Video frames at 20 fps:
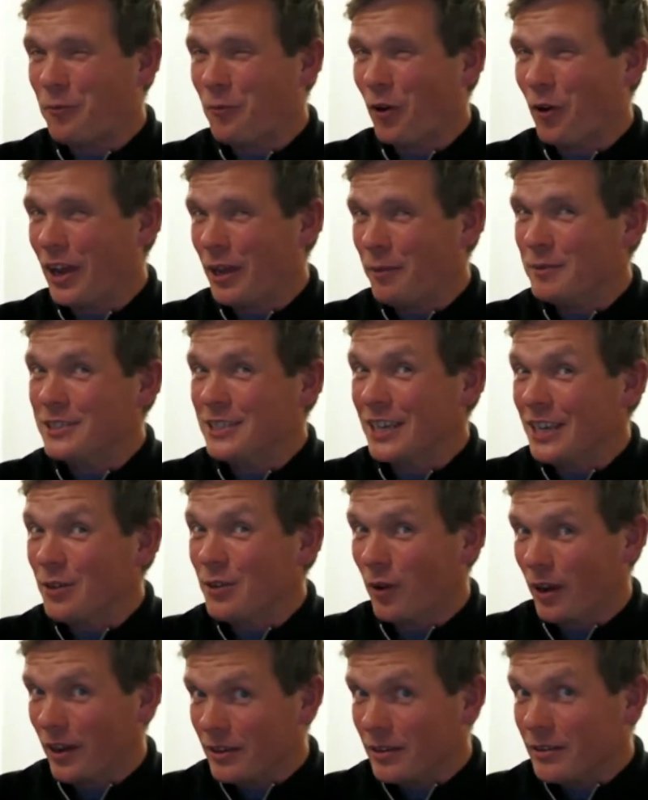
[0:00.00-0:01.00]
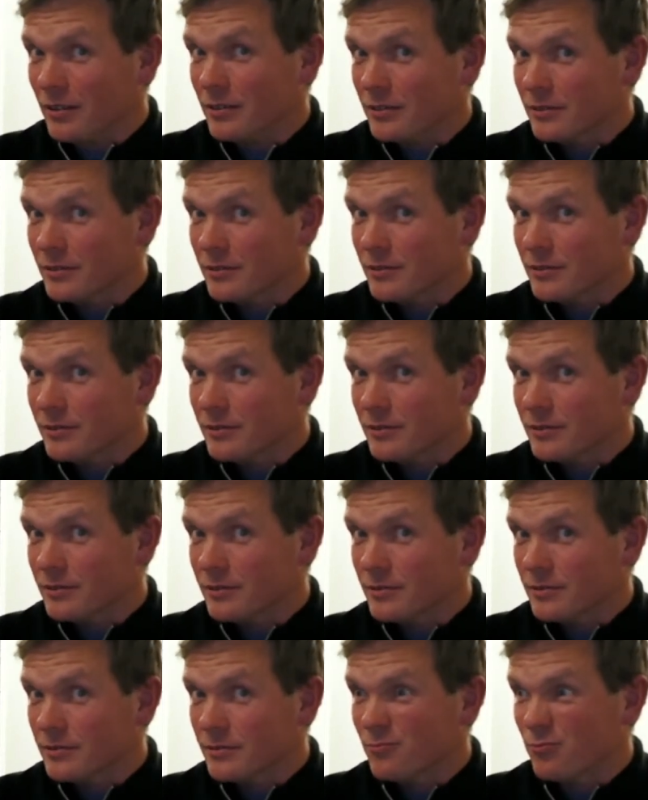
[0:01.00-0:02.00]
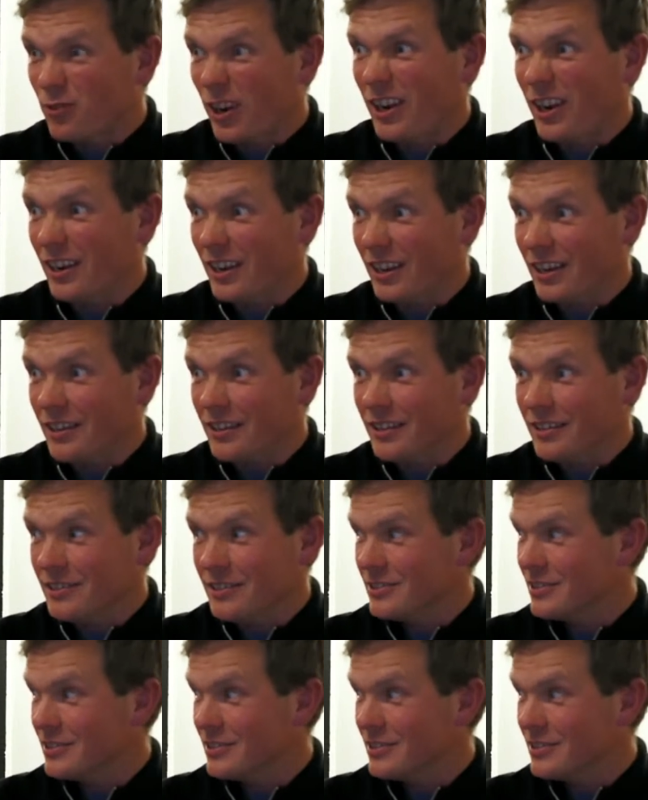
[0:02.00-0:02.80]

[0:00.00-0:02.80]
and white image anyway, really.